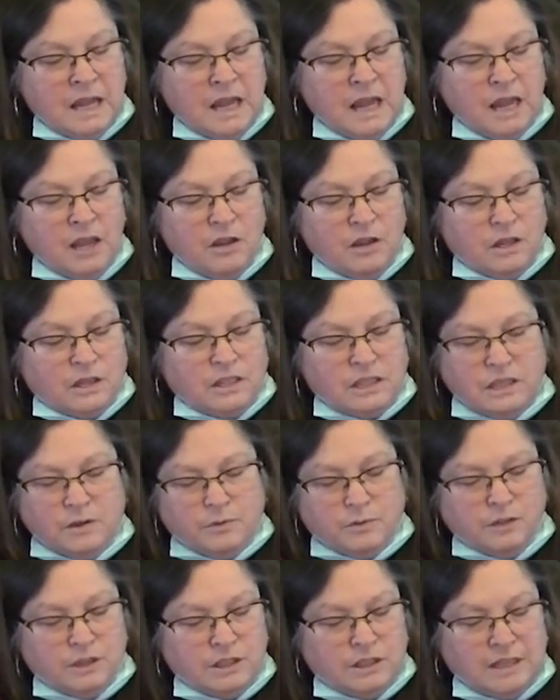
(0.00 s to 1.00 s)
You can see
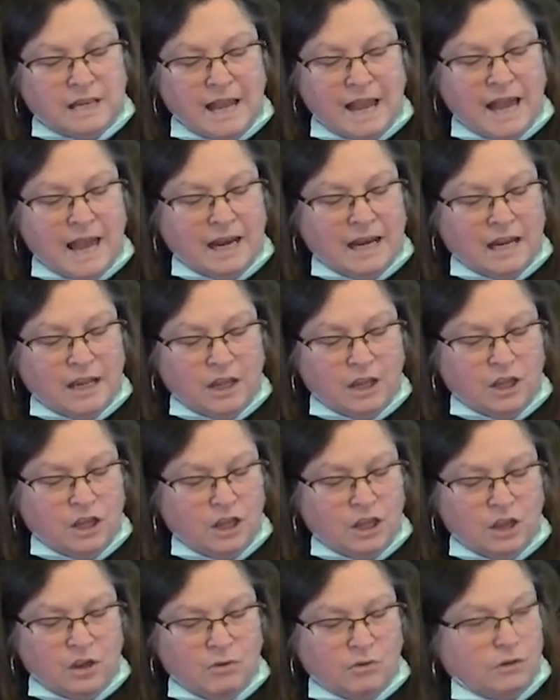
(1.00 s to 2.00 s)
we're just adding
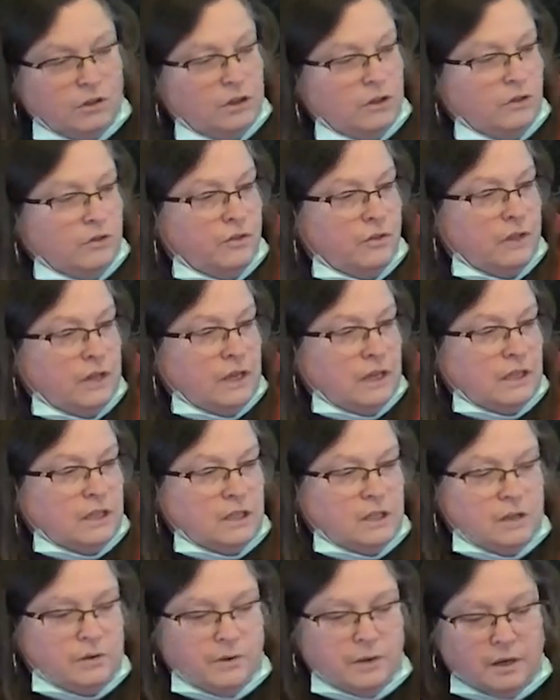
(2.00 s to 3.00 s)
cute little
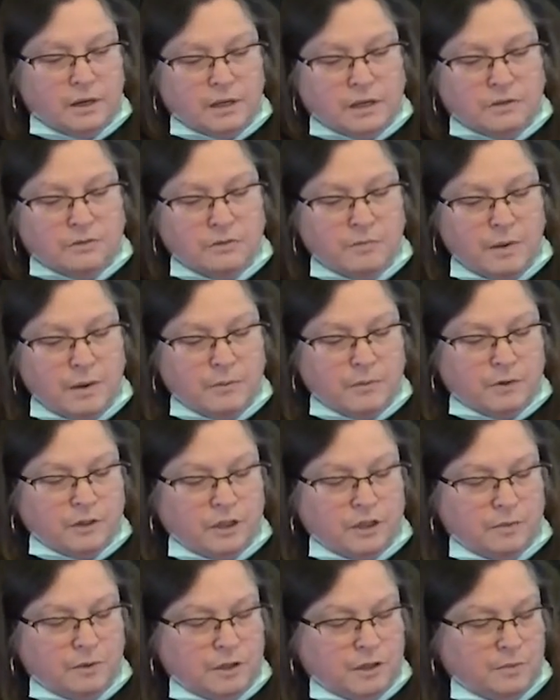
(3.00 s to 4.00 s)
things to it. Because remember,
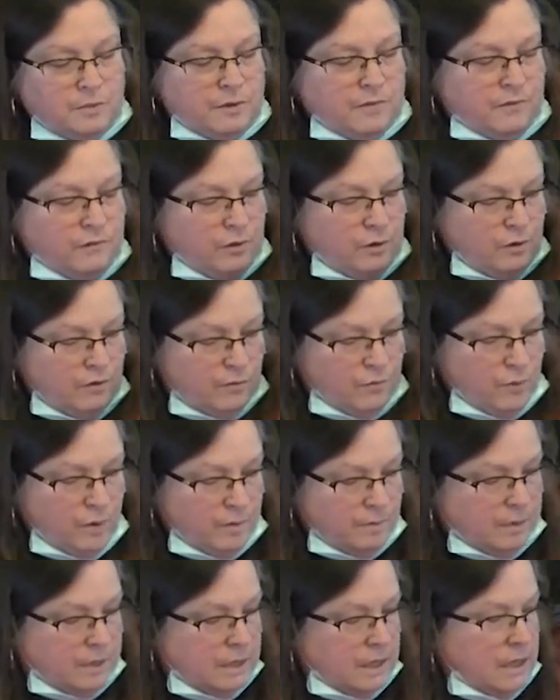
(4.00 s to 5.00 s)
it's supposed to be full of
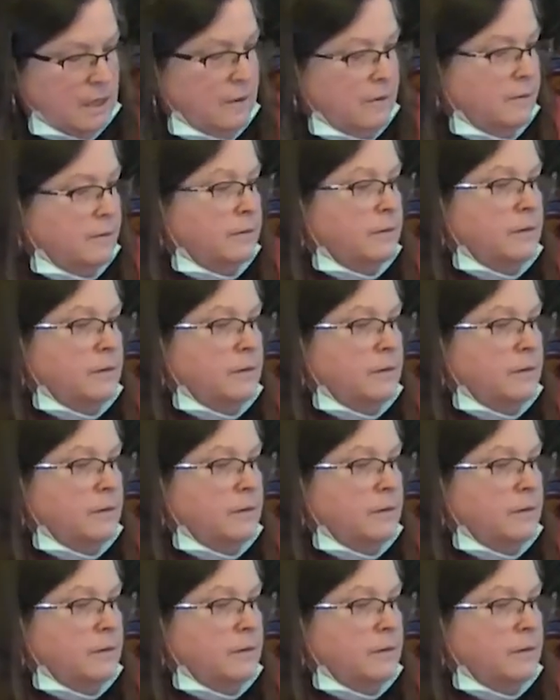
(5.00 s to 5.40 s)
whimsy.